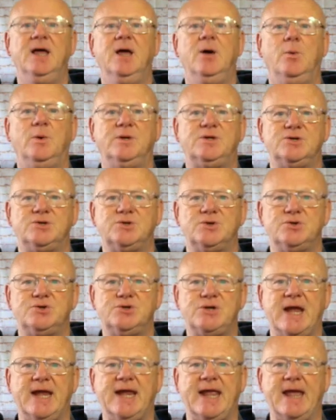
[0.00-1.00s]
which you should
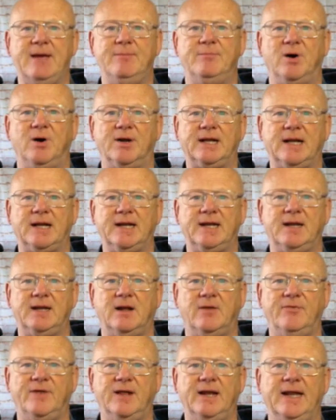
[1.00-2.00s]
check out by clicking
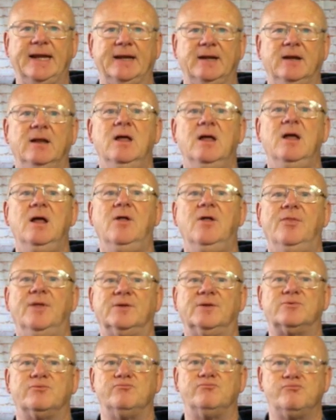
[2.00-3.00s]
on the link
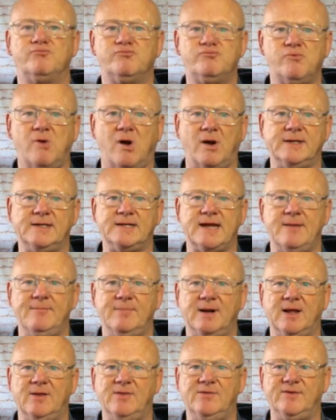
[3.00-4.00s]
that's right down
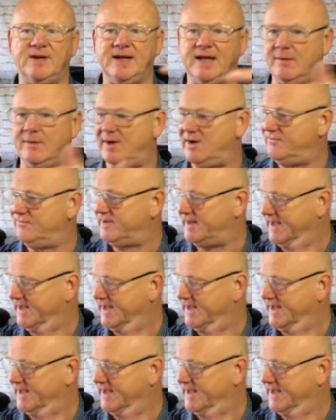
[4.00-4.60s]
below the video over